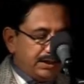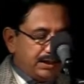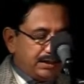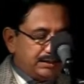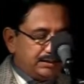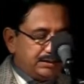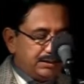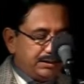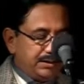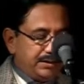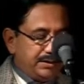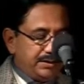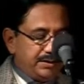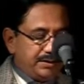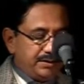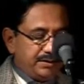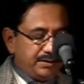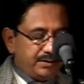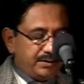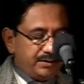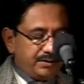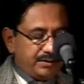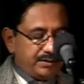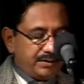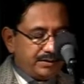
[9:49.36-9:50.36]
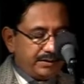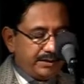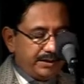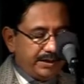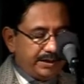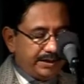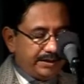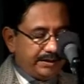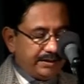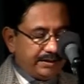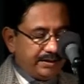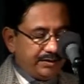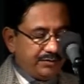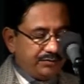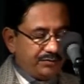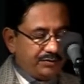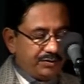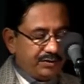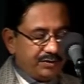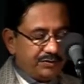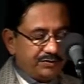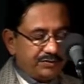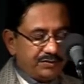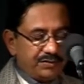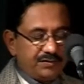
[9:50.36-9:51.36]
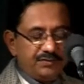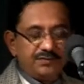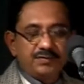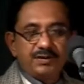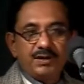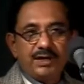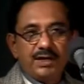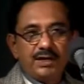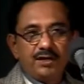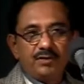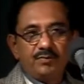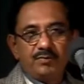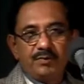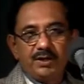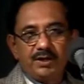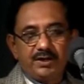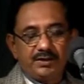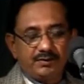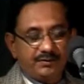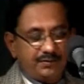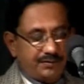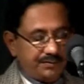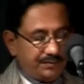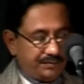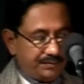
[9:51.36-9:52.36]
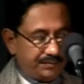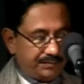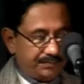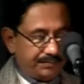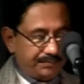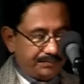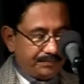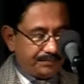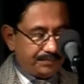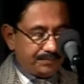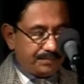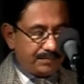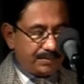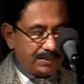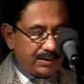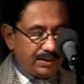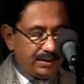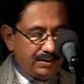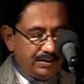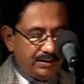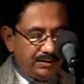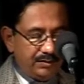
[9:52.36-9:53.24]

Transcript: Normally, Gandhi didn't attend functions like marriages.